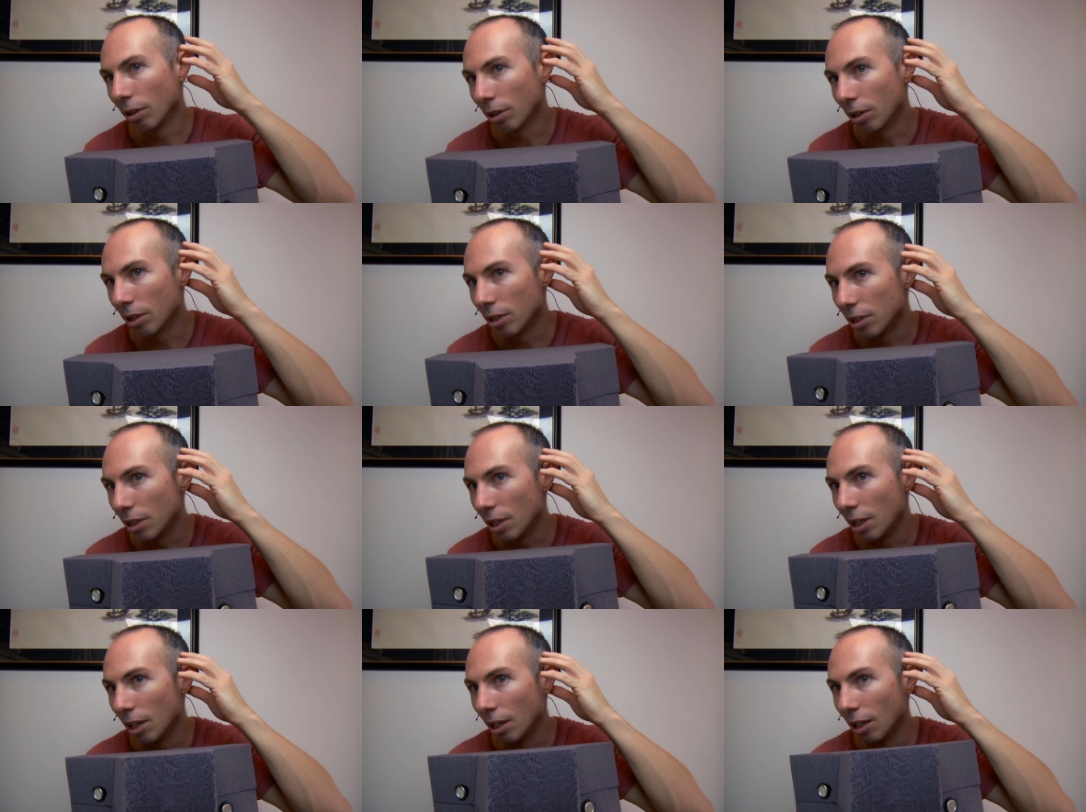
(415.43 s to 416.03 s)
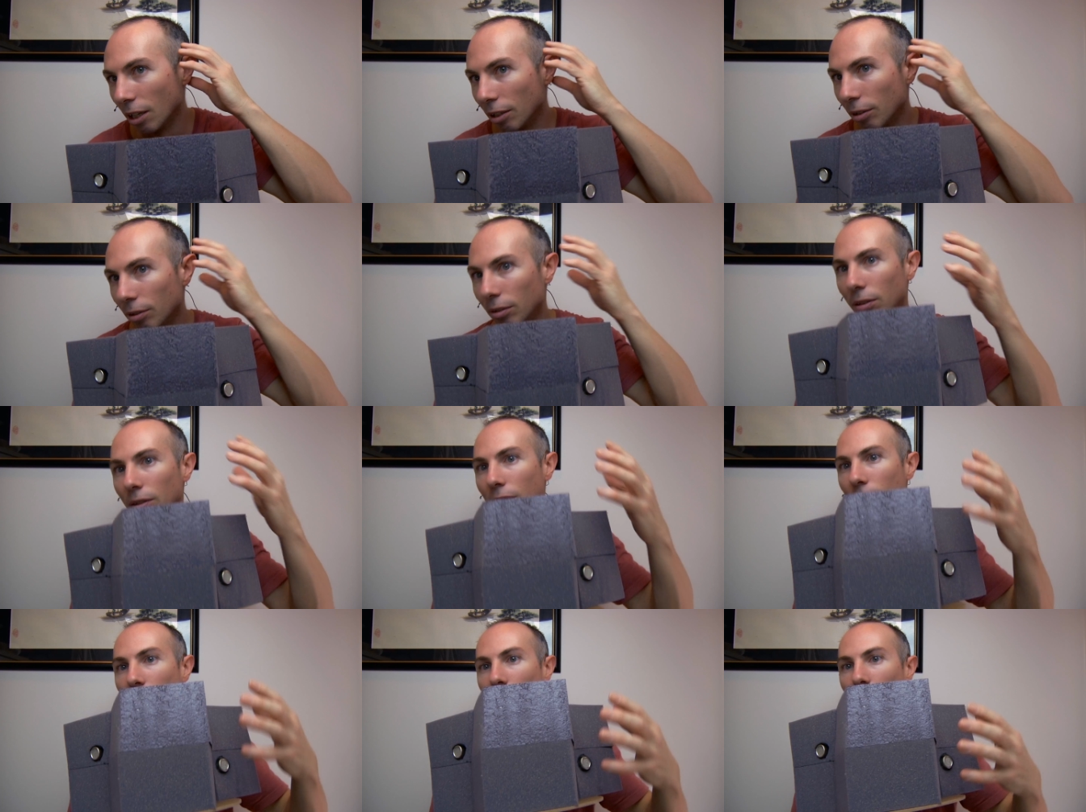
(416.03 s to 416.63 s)
this ear
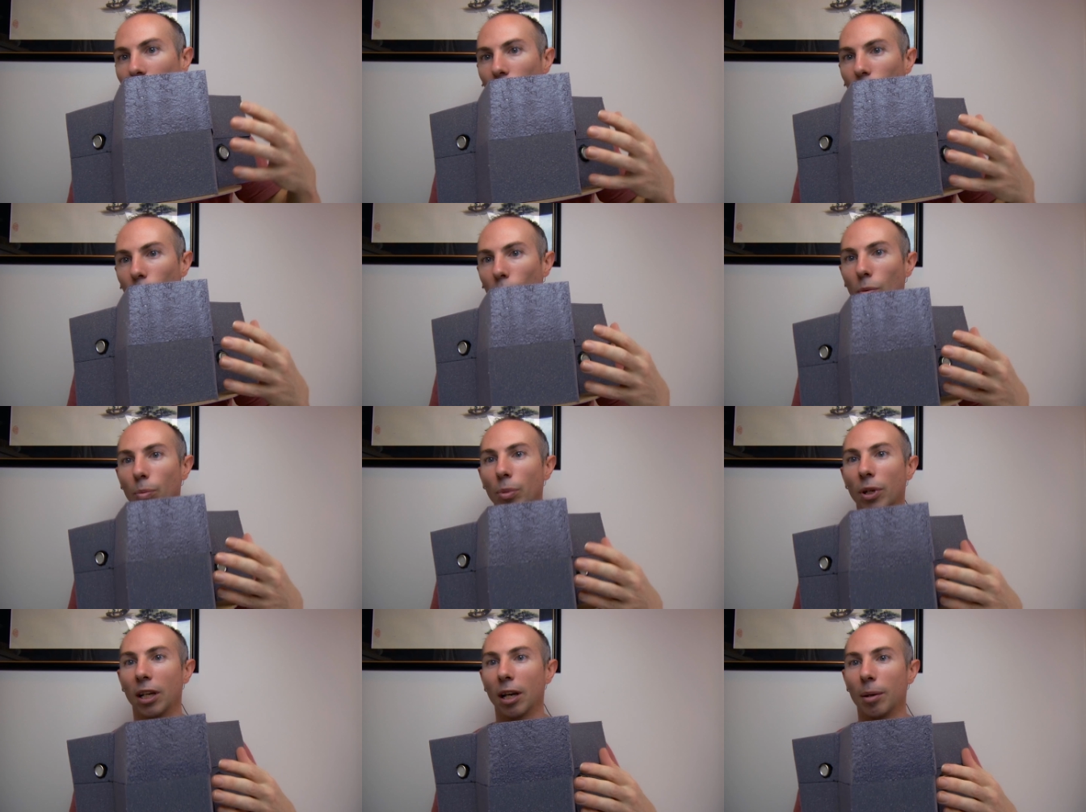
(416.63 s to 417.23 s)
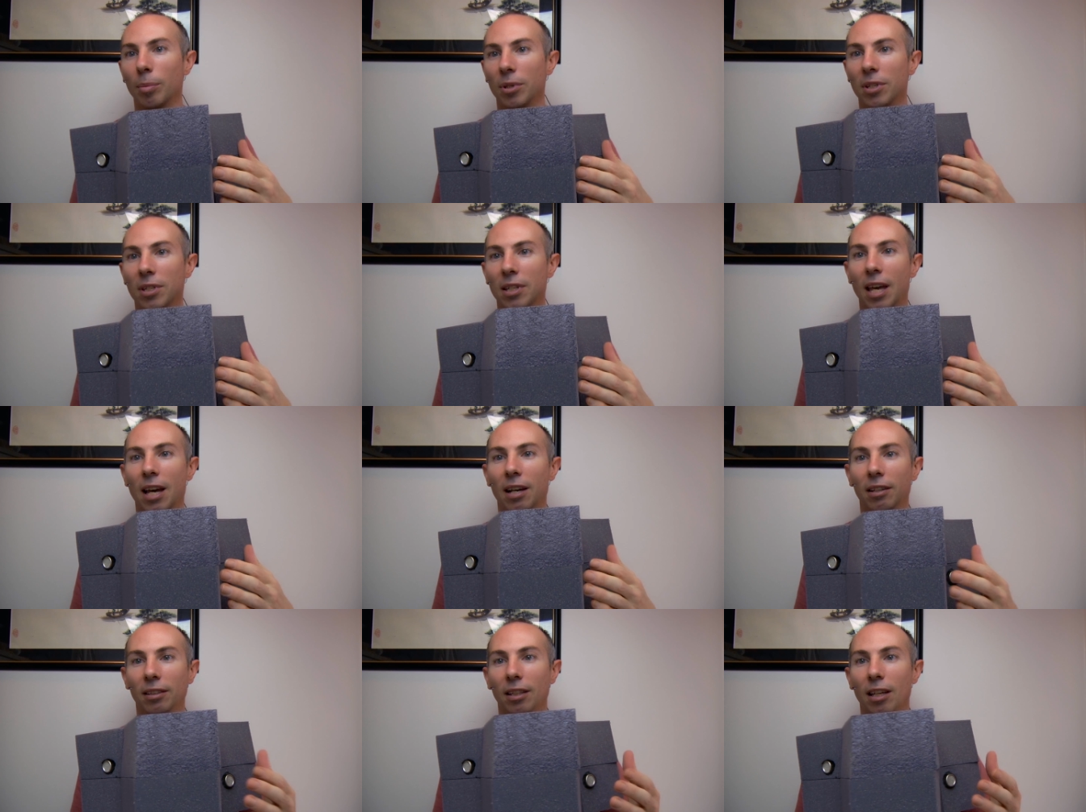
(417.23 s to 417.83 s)
will pick up the
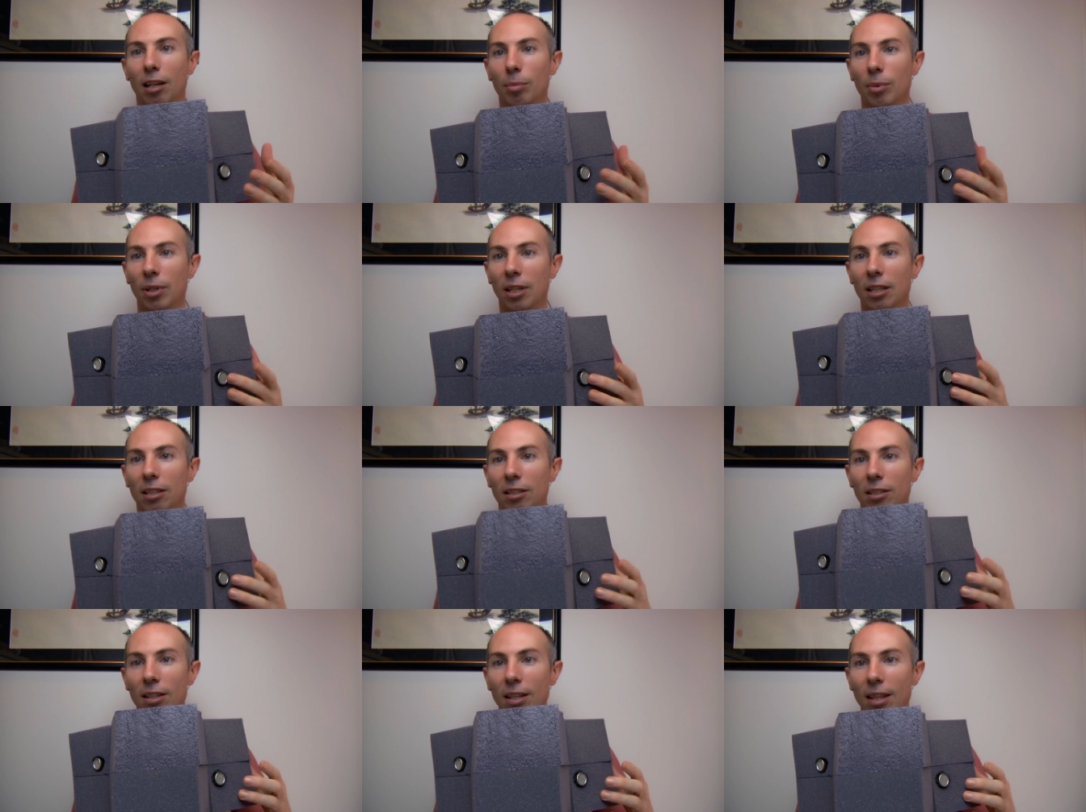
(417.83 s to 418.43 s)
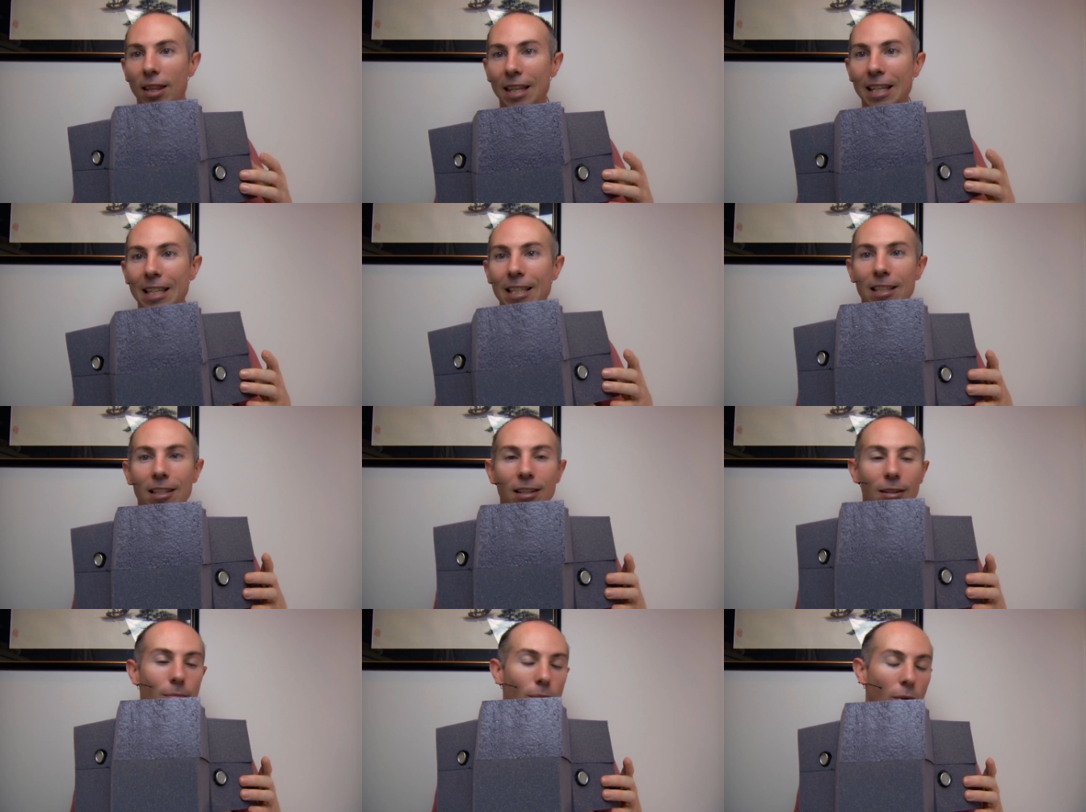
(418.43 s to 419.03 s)
sound coming into
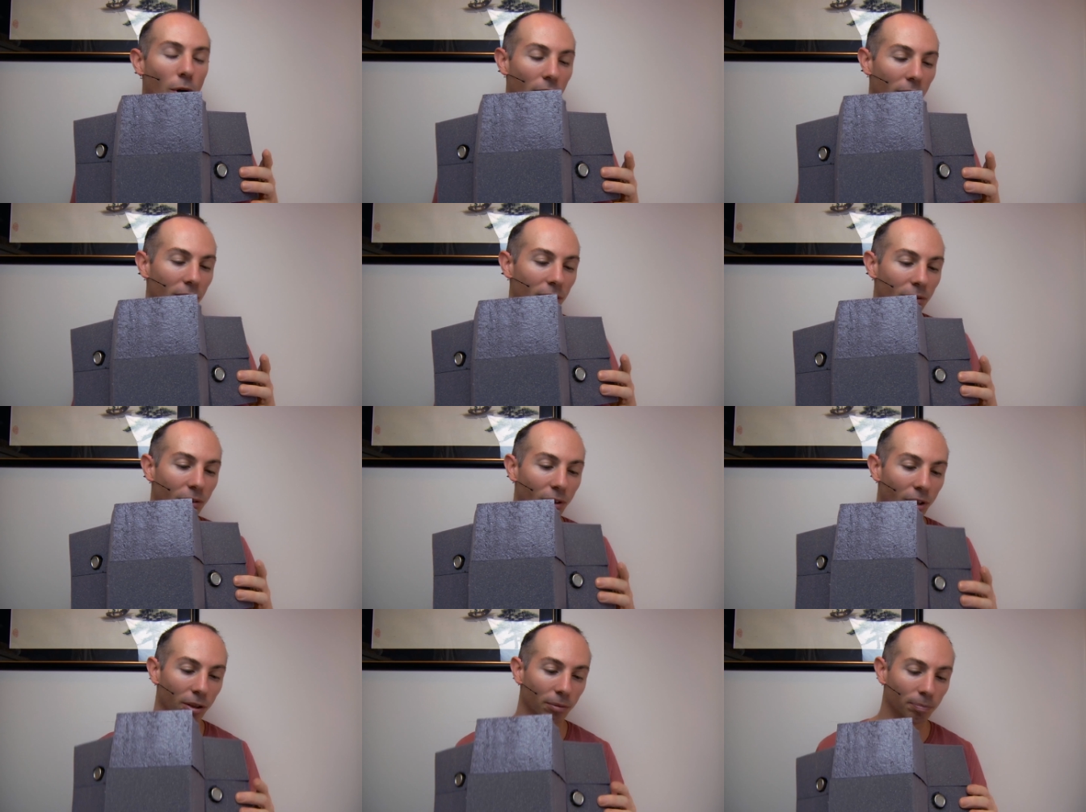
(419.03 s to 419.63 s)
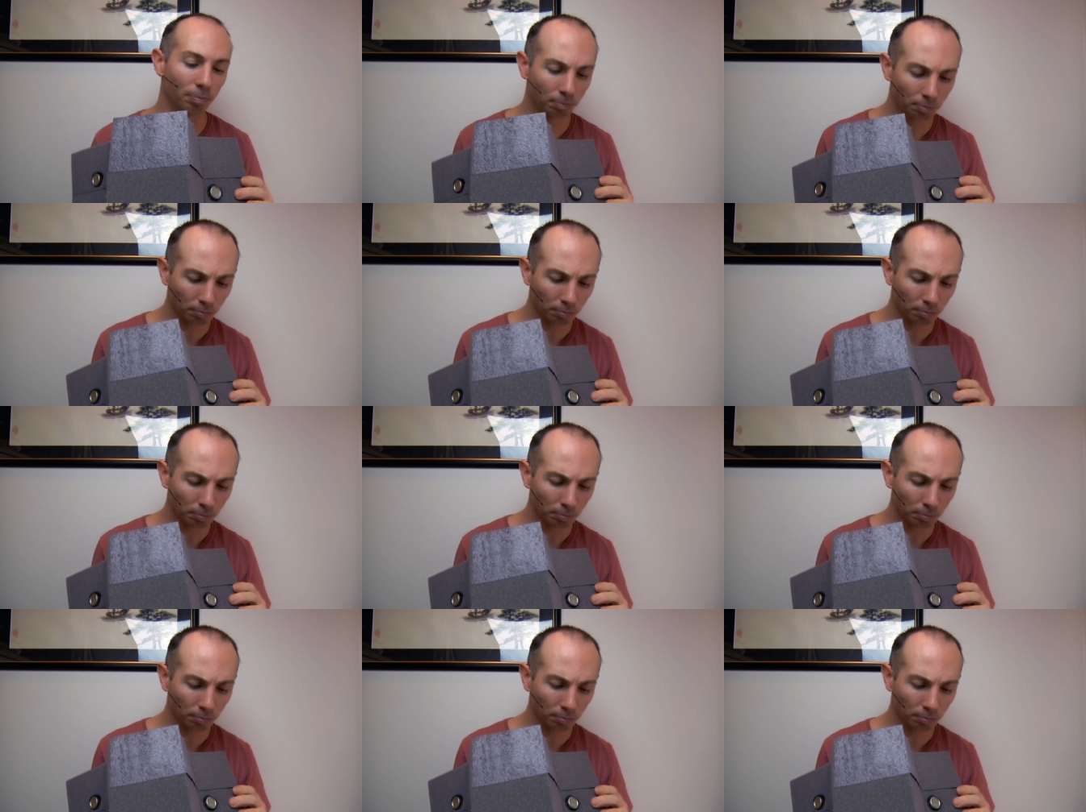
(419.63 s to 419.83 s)
this microphone.